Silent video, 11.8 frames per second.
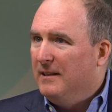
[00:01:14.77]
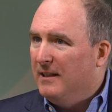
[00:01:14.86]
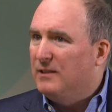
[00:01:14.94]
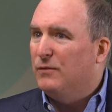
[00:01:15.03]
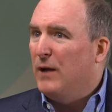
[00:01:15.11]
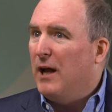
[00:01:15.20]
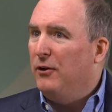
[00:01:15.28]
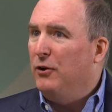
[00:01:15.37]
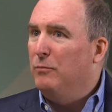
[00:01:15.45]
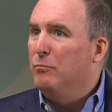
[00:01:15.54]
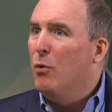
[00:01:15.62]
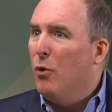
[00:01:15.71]
It's
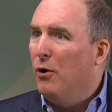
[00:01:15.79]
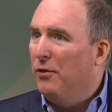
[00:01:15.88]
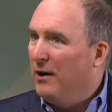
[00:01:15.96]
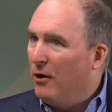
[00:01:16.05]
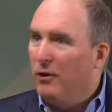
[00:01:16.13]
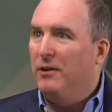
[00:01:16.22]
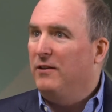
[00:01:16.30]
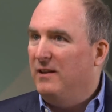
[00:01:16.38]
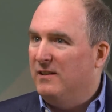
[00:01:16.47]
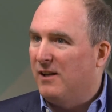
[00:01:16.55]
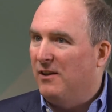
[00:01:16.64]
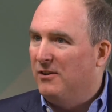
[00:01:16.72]
valued more than all of
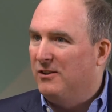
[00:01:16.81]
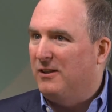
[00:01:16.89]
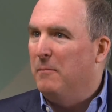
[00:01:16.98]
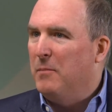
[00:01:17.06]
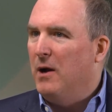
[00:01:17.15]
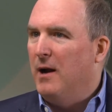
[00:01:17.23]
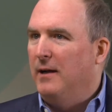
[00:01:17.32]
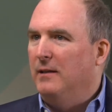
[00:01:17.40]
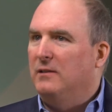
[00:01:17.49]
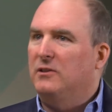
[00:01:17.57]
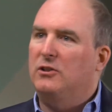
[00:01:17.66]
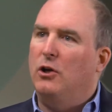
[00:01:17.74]
these others
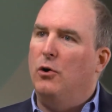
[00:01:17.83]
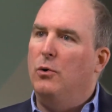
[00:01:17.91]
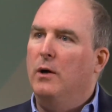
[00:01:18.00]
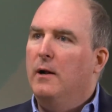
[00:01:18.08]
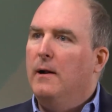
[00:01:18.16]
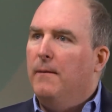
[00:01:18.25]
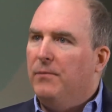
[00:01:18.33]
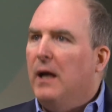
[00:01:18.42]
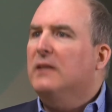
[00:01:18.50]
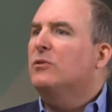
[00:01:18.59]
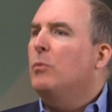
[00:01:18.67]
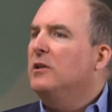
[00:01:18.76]
combined. So
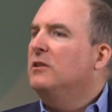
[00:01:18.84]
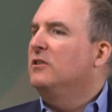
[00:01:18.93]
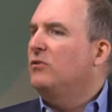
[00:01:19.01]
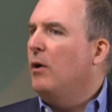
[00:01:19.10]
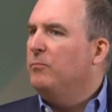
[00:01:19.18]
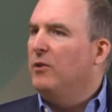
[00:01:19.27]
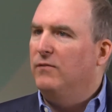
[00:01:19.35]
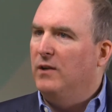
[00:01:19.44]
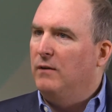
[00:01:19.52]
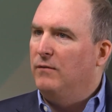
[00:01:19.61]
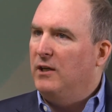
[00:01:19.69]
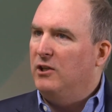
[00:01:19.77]
that's what disruptive
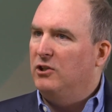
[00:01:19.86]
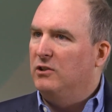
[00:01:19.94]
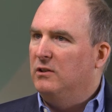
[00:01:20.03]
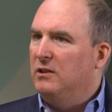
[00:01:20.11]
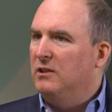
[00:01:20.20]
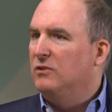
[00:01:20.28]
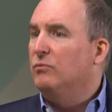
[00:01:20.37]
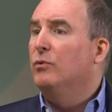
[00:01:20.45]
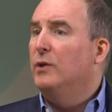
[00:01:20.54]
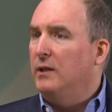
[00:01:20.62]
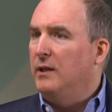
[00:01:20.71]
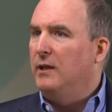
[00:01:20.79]
innovation is
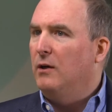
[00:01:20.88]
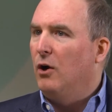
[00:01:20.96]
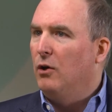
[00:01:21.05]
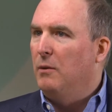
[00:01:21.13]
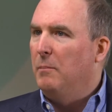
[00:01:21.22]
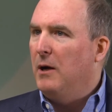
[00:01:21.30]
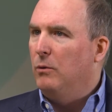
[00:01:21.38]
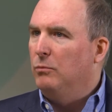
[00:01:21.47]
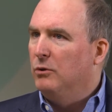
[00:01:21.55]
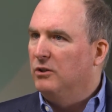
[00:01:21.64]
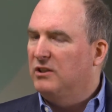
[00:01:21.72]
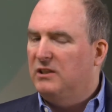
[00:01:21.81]
really all about.
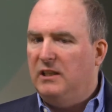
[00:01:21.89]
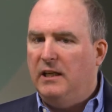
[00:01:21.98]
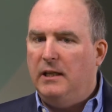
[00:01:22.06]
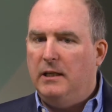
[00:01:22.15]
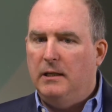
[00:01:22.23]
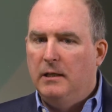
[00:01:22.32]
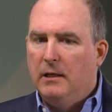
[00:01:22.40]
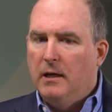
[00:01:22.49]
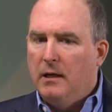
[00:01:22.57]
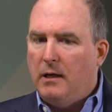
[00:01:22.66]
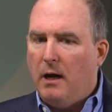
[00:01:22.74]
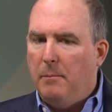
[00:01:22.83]
We're seeing
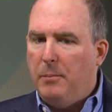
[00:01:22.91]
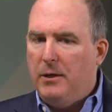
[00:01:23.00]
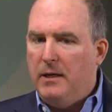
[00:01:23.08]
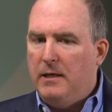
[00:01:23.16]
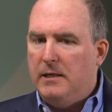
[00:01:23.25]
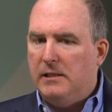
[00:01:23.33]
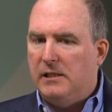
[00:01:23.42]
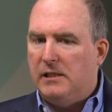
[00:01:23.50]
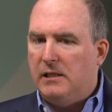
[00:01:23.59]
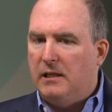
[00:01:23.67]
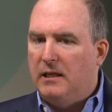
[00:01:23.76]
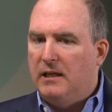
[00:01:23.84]

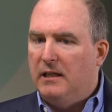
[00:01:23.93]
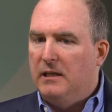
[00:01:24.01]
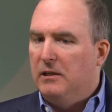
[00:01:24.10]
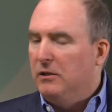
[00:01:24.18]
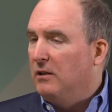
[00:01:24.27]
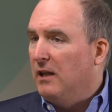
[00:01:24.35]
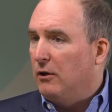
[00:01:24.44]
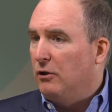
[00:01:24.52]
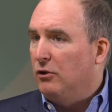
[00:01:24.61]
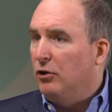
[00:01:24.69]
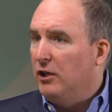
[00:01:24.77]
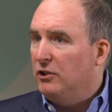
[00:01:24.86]
companies that are
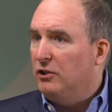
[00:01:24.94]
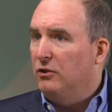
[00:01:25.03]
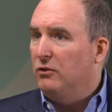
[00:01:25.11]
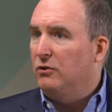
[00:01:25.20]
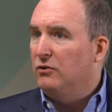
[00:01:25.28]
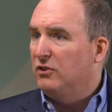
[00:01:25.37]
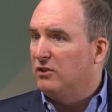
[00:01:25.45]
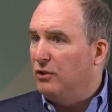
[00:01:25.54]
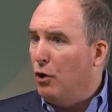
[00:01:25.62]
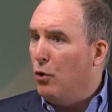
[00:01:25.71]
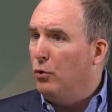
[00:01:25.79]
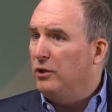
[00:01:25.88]
traditional,
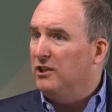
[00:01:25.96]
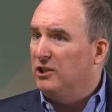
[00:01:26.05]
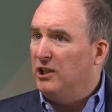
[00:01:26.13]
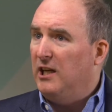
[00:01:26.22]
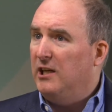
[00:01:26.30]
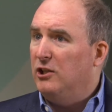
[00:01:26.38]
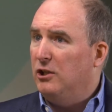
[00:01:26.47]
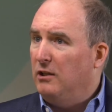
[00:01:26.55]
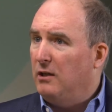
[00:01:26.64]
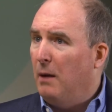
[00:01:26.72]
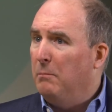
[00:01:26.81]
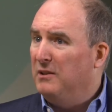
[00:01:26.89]
slow to change
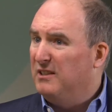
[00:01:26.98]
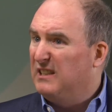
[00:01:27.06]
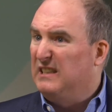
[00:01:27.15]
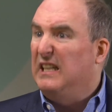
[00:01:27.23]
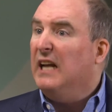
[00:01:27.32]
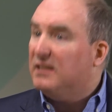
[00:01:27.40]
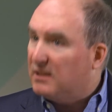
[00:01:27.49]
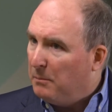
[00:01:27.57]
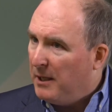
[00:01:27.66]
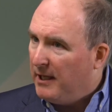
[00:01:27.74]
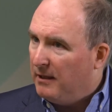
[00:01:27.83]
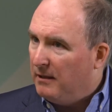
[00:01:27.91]
incumbents
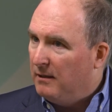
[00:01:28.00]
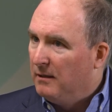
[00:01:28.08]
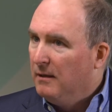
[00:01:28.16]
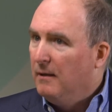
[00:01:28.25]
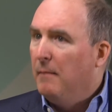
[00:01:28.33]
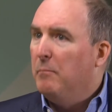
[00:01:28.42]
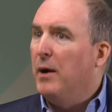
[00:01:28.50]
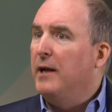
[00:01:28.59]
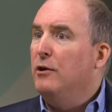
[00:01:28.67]
decimated by